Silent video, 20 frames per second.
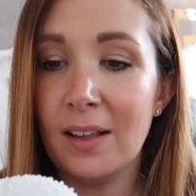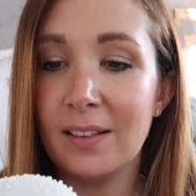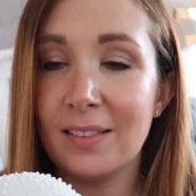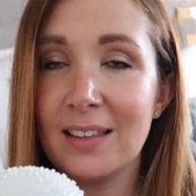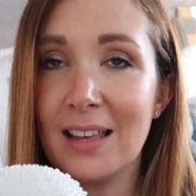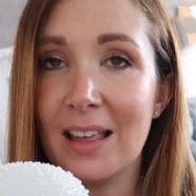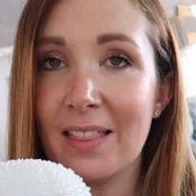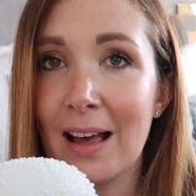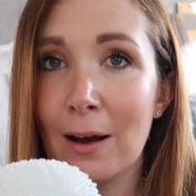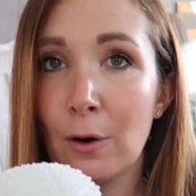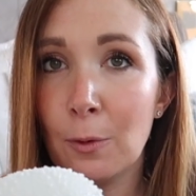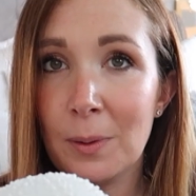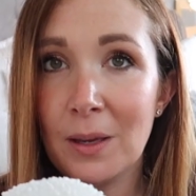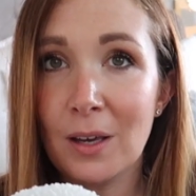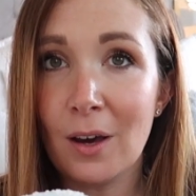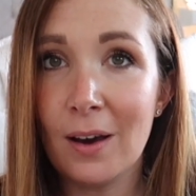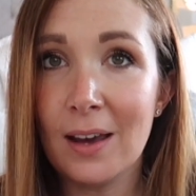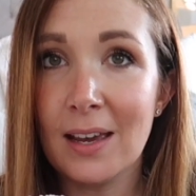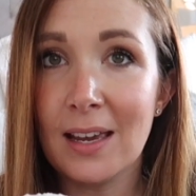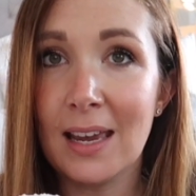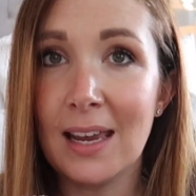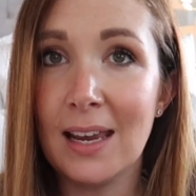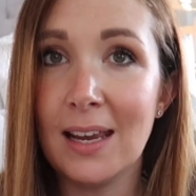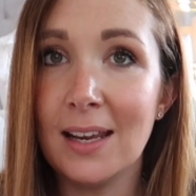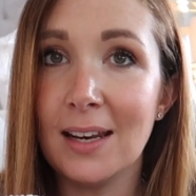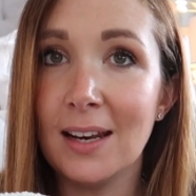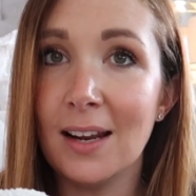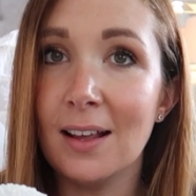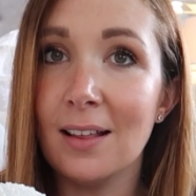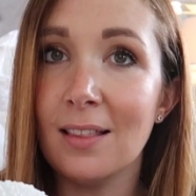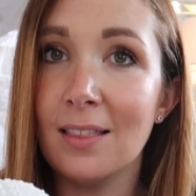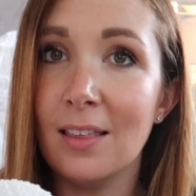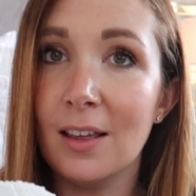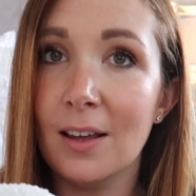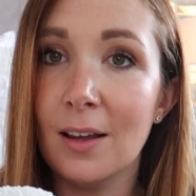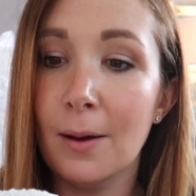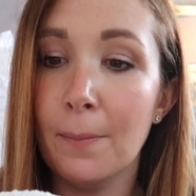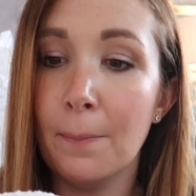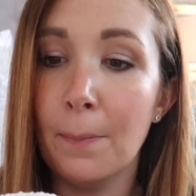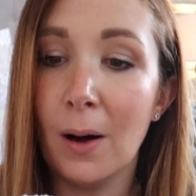Yeah, that will be going in
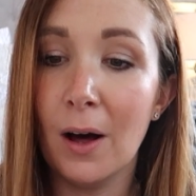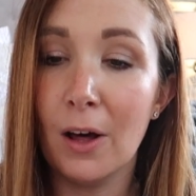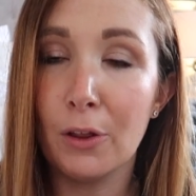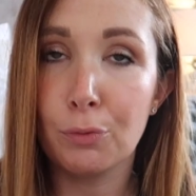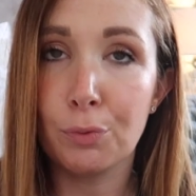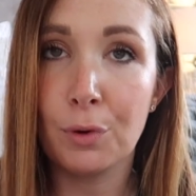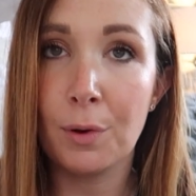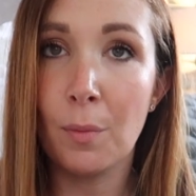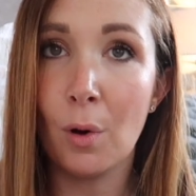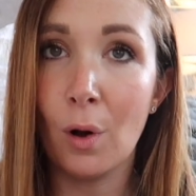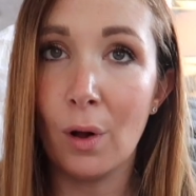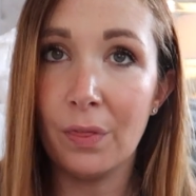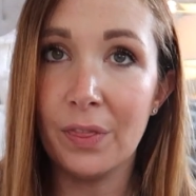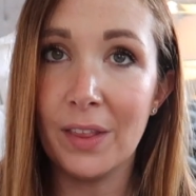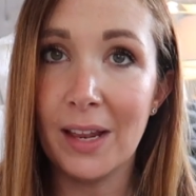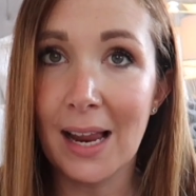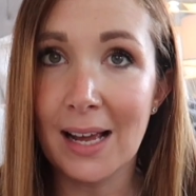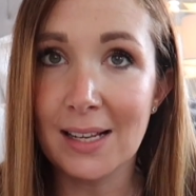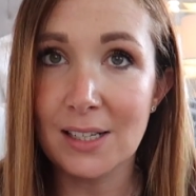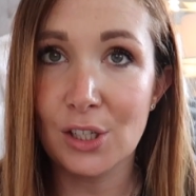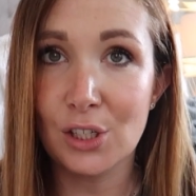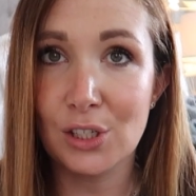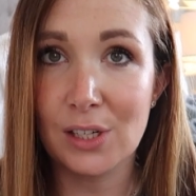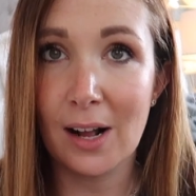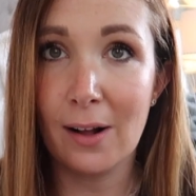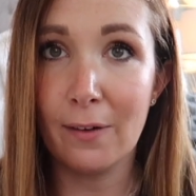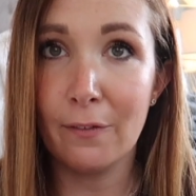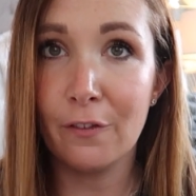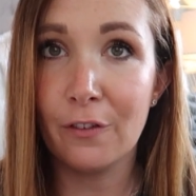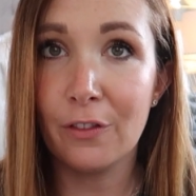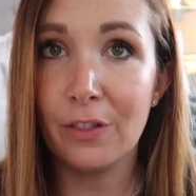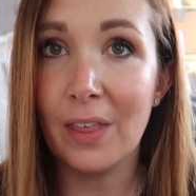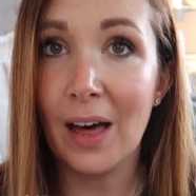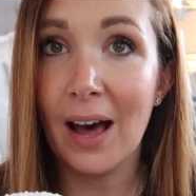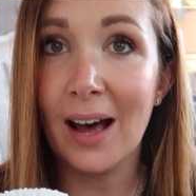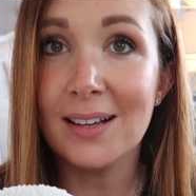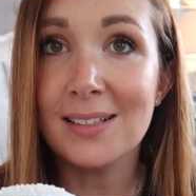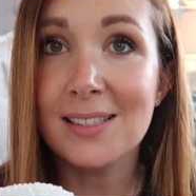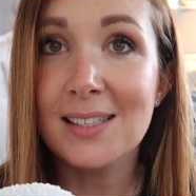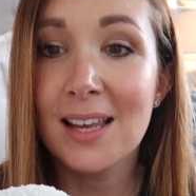the bathroom on the ladder shelf
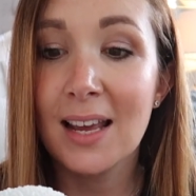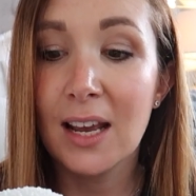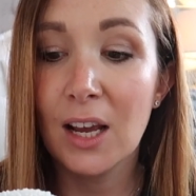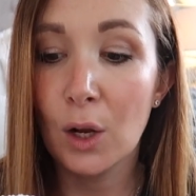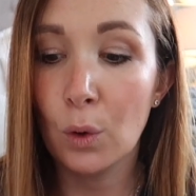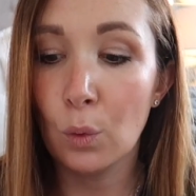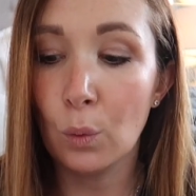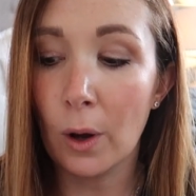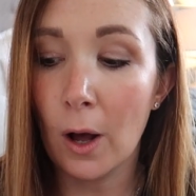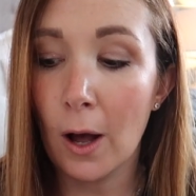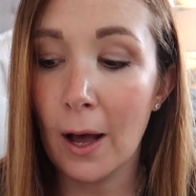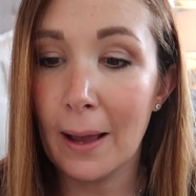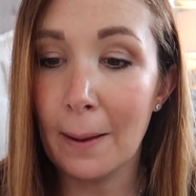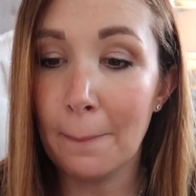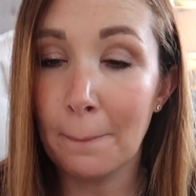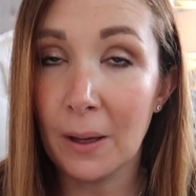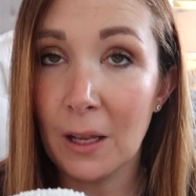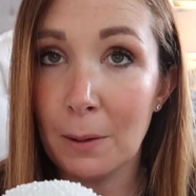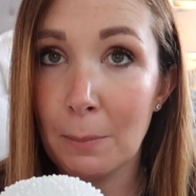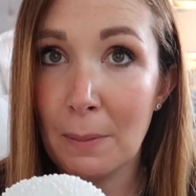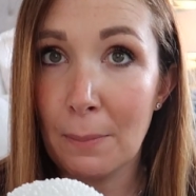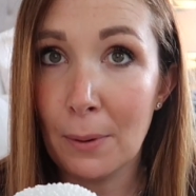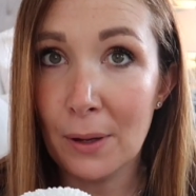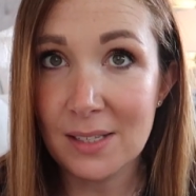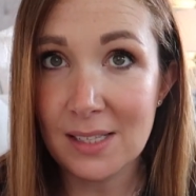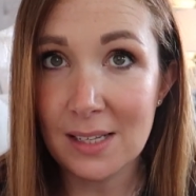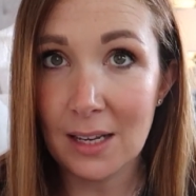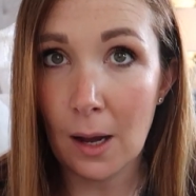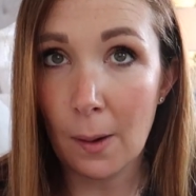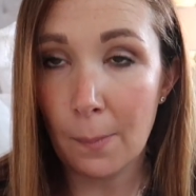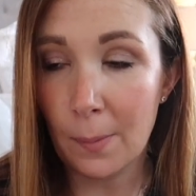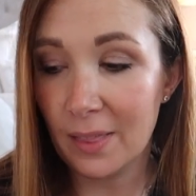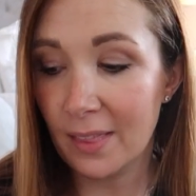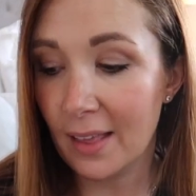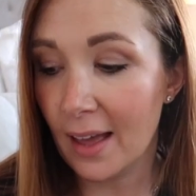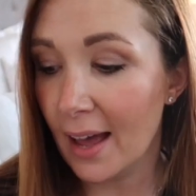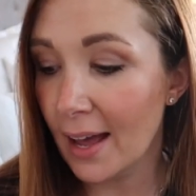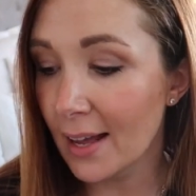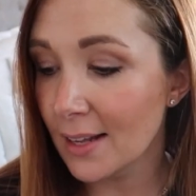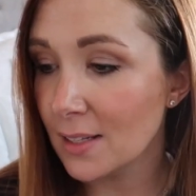that I am going to be putting up in
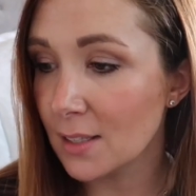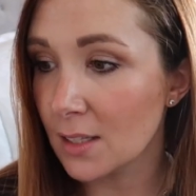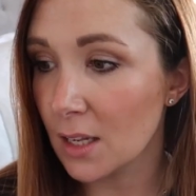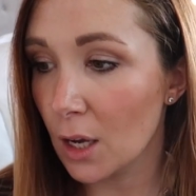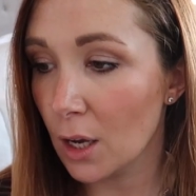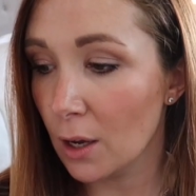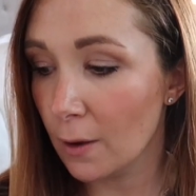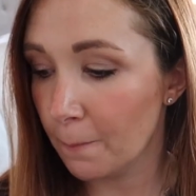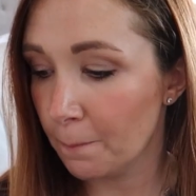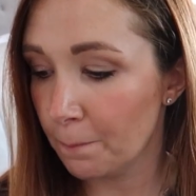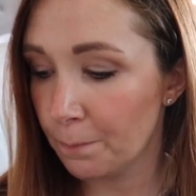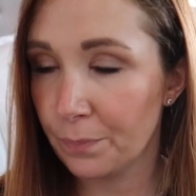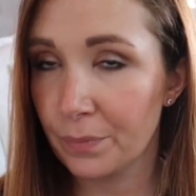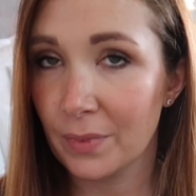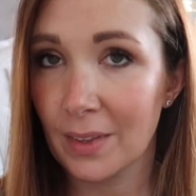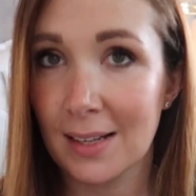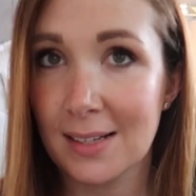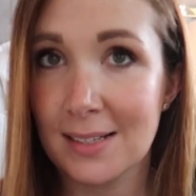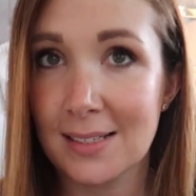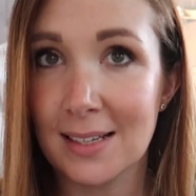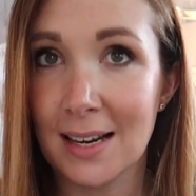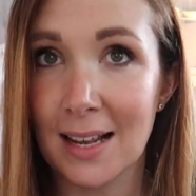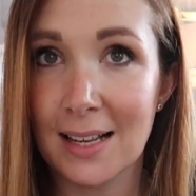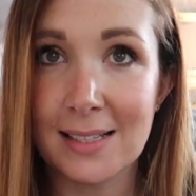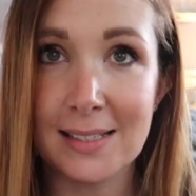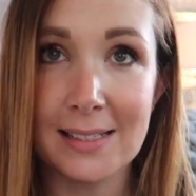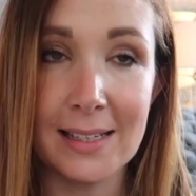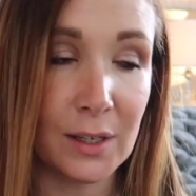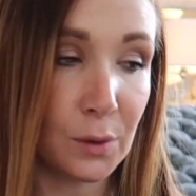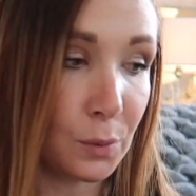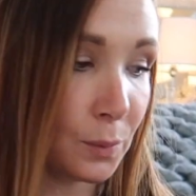there. So it's a nice little